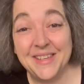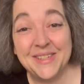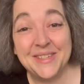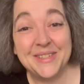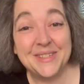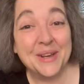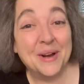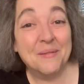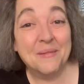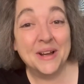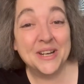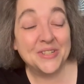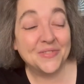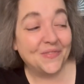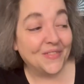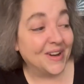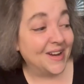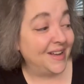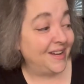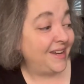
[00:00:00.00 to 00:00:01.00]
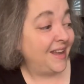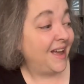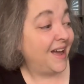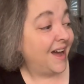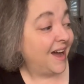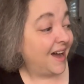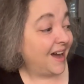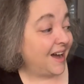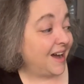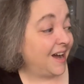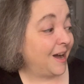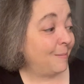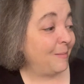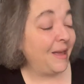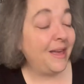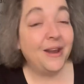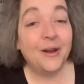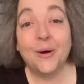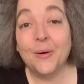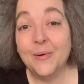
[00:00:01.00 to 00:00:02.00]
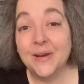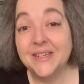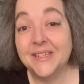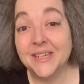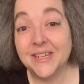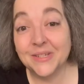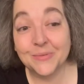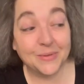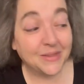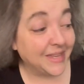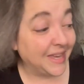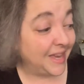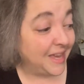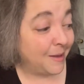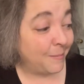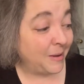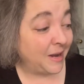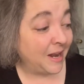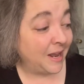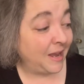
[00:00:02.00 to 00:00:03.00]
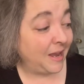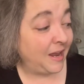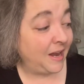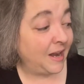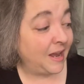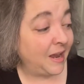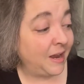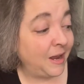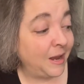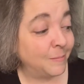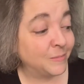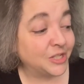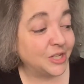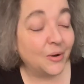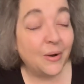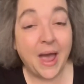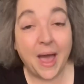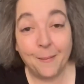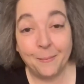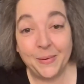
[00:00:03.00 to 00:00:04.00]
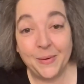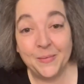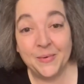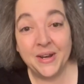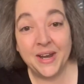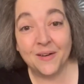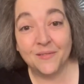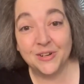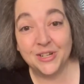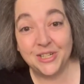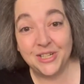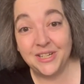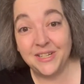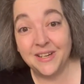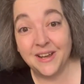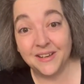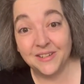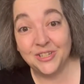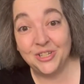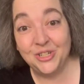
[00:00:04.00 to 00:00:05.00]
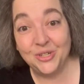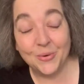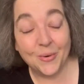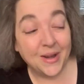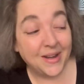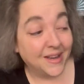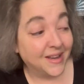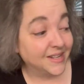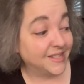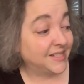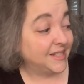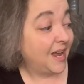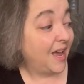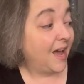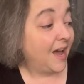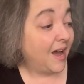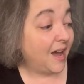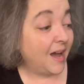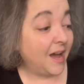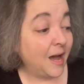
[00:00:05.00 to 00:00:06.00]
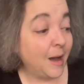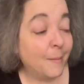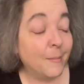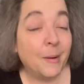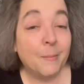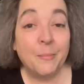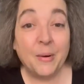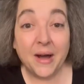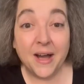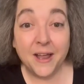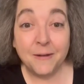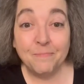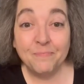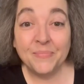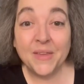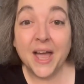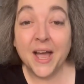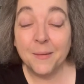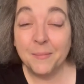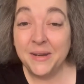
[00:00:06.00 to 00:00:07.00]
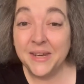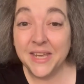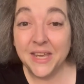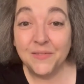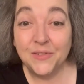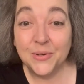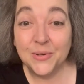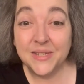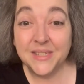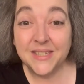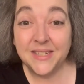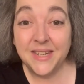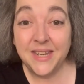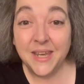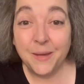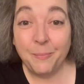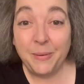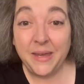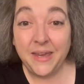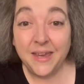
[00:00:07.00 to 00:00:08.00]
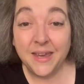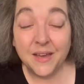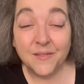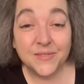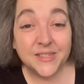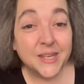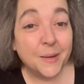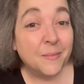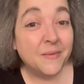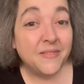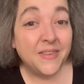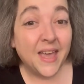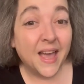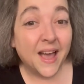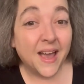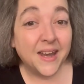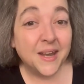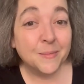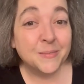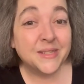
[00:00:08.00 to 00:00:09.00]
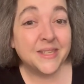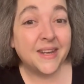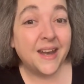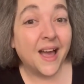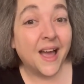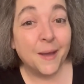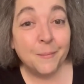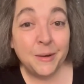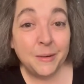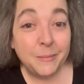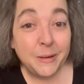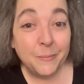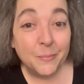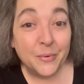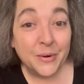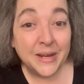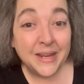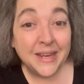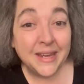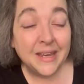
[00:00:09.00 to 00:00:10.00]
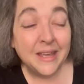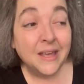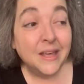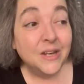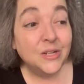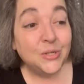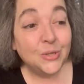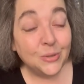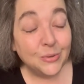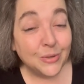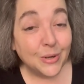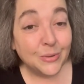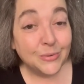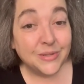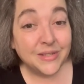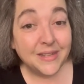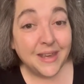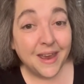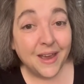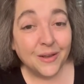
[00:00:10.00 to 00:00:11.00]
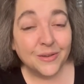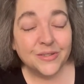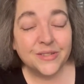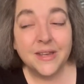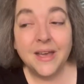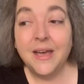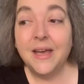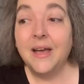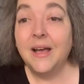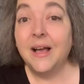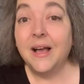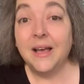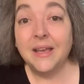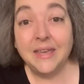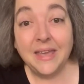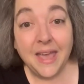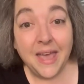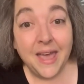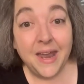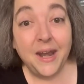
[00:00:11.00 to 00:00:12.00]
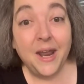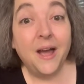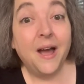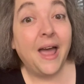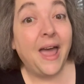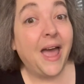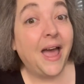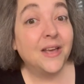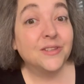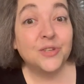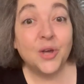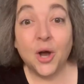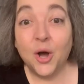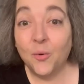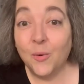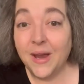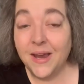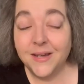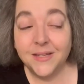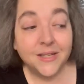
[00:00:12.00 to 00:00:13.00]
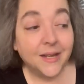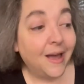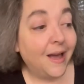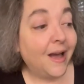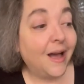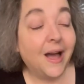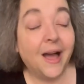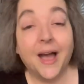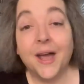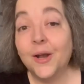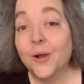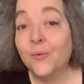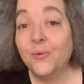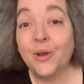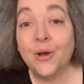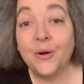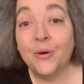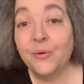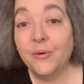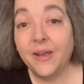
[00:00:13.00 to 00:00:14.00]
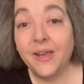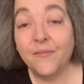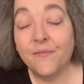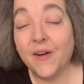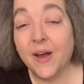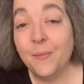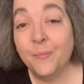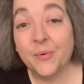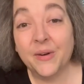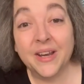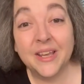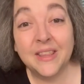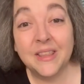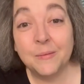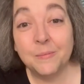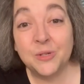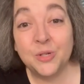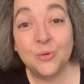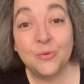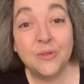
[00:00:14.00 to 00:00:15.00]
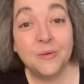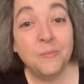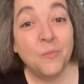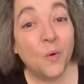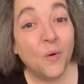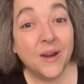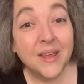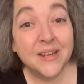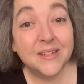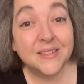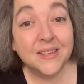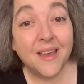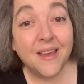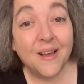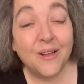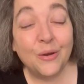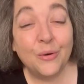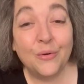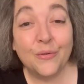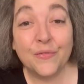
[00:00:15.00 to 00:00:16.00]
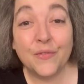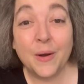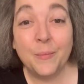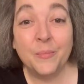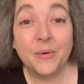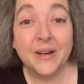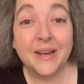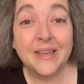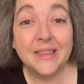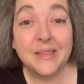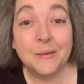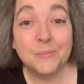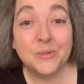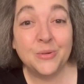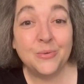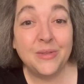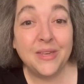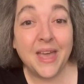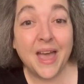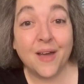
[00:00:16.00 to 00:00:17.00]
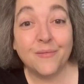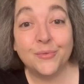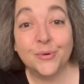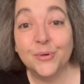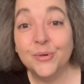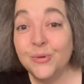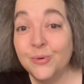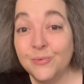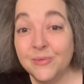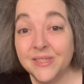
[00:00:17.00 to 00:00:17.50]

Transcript: so much fun. Um, it always is with Kim, and I, and I am so happy whenever she does join us. Um, but I'm going to give you a sneak peek of some of the items that I'm going to be bringing to those sales. Again, as always, I don't know if I'm bringing them to the morning sale or if I'm bringing them to the afternoon